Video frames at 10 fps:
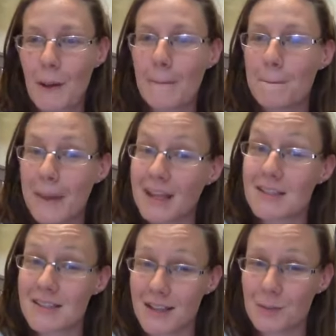make
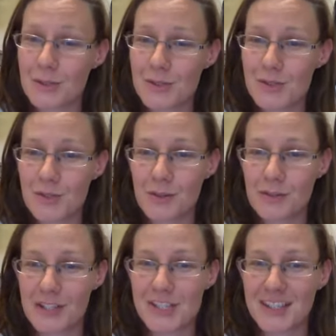disciples through
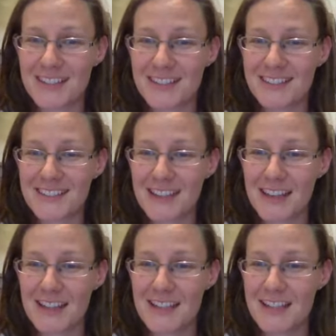fiction.
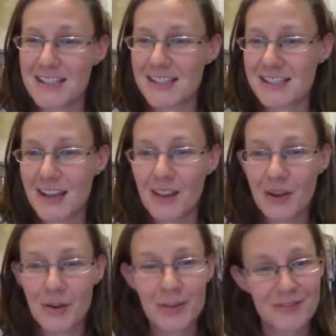And Derek says
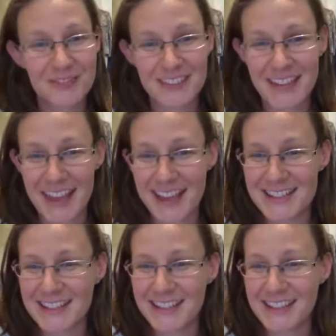hello. Hey
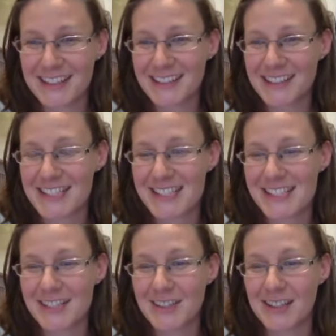Derek, good to see
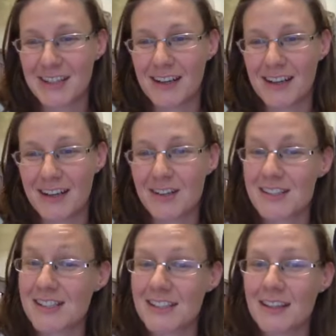you here. And
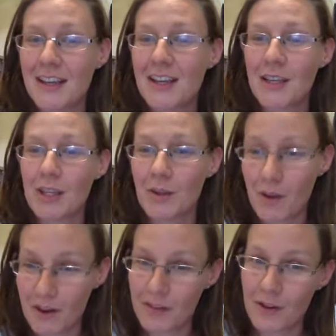Kristen, you
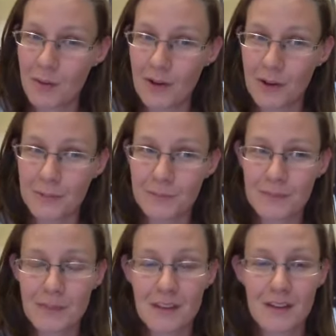are very welcome.
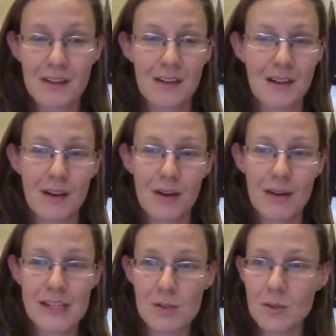All
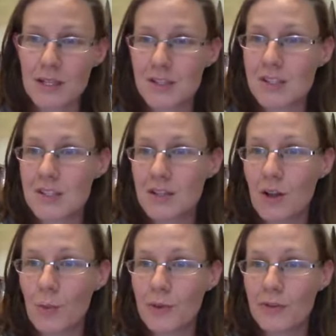right, so we are still
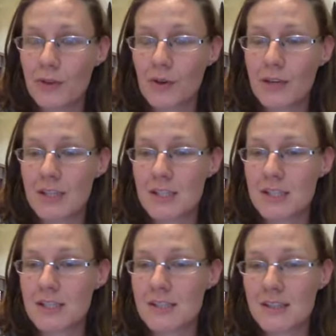open for
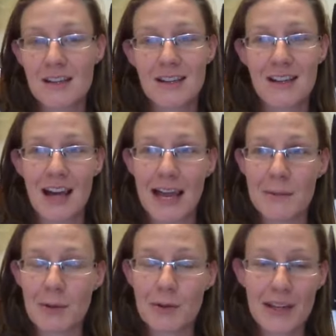questions. I
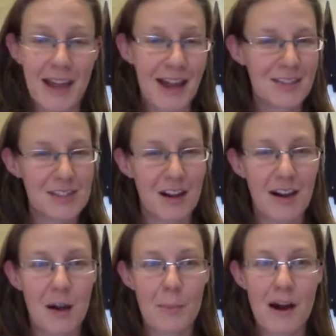am going to have to
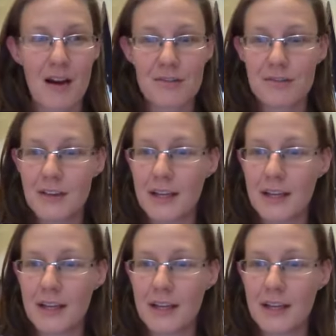hop off